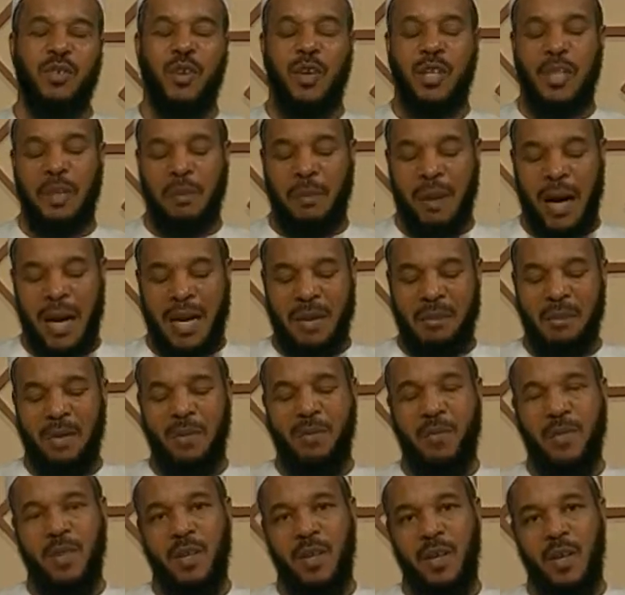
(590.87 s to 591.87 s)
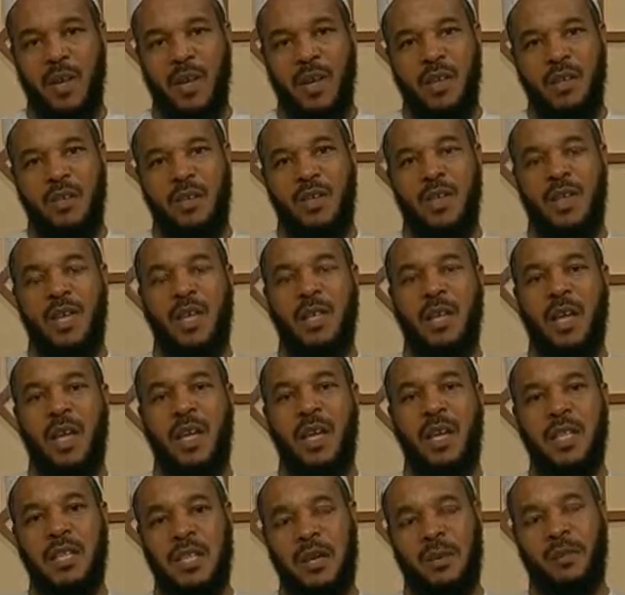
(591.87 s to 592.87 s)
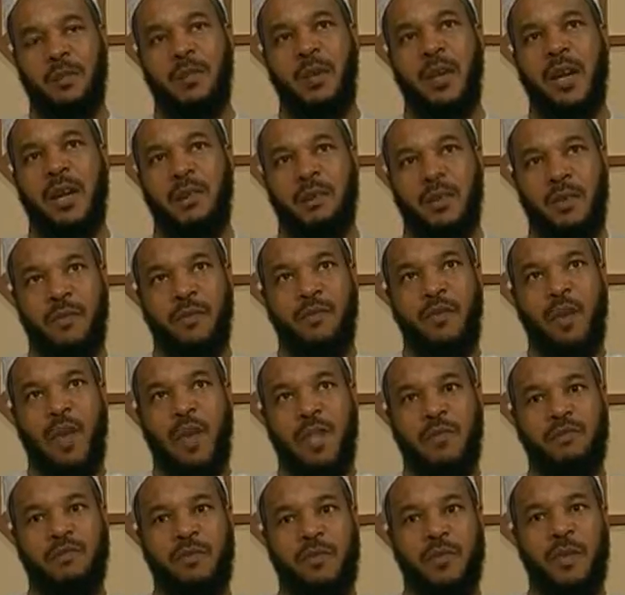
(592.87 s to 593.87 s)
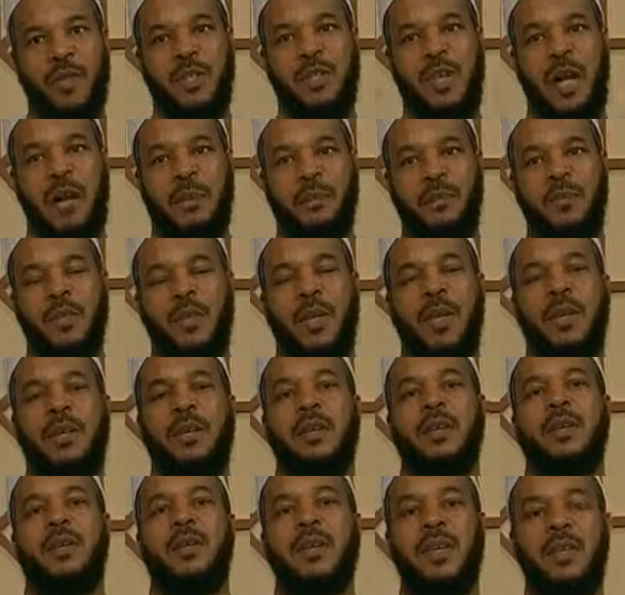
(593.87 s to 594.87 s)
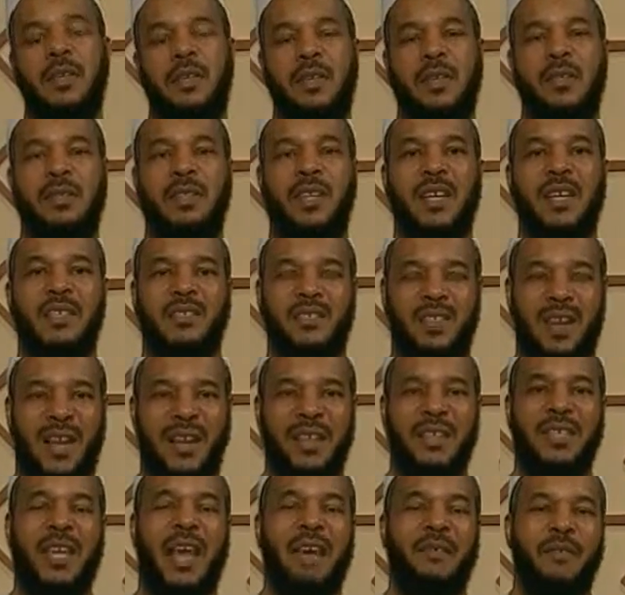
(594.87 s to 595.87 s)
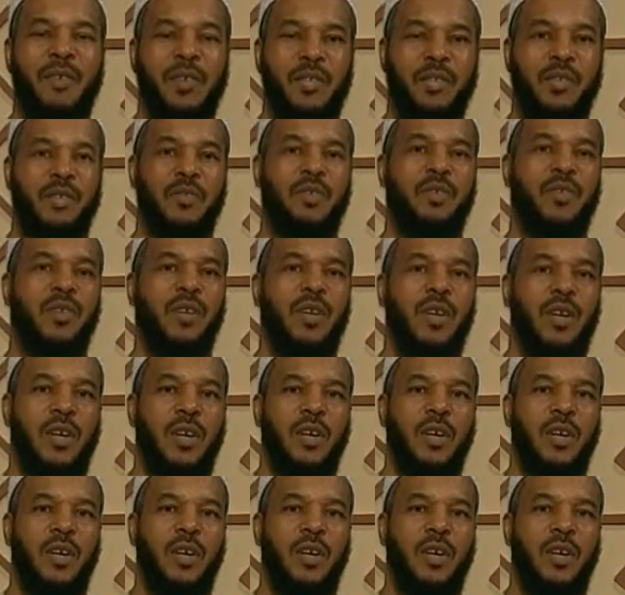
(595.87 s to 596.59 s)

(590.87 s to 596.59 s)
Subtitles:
They're at the bottom of the sea. They eat up whatever falls from the top, and they eat these things. They're like scavengers.